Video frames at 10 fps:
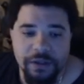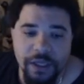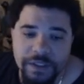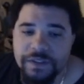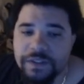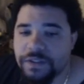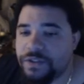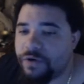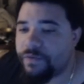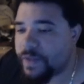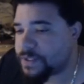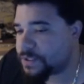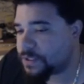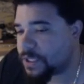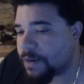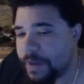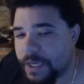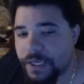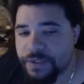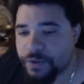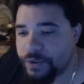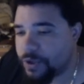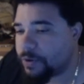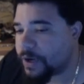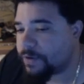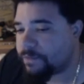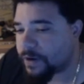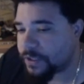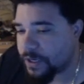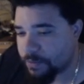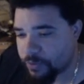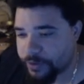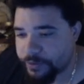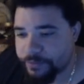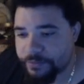this is the server that's going to make it so you don't get fucked anymore.